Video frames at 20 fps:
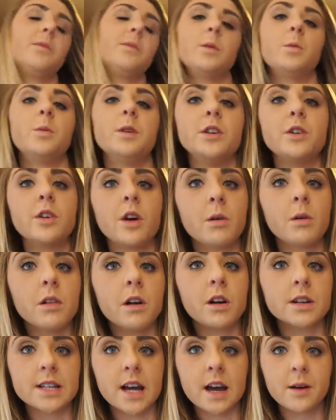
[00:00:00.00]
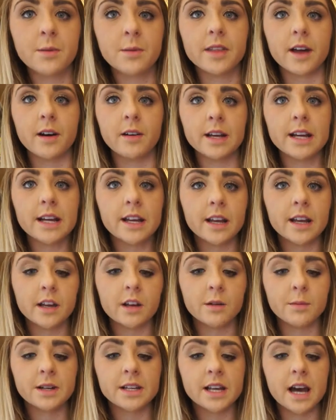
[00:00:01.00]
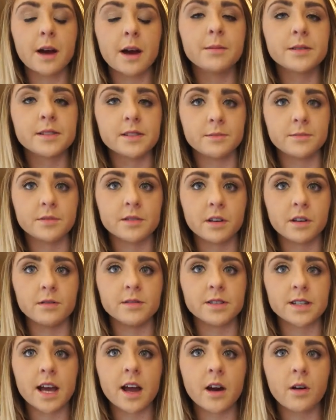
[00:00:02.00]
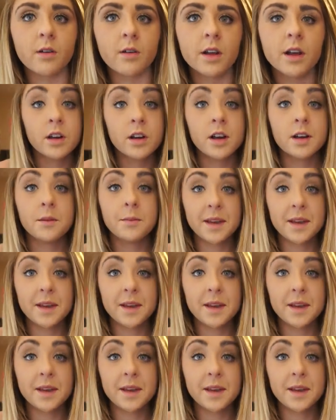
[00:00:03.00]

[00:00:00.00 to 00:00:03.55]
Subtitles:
when you go a long time without eating, your metabolism slows down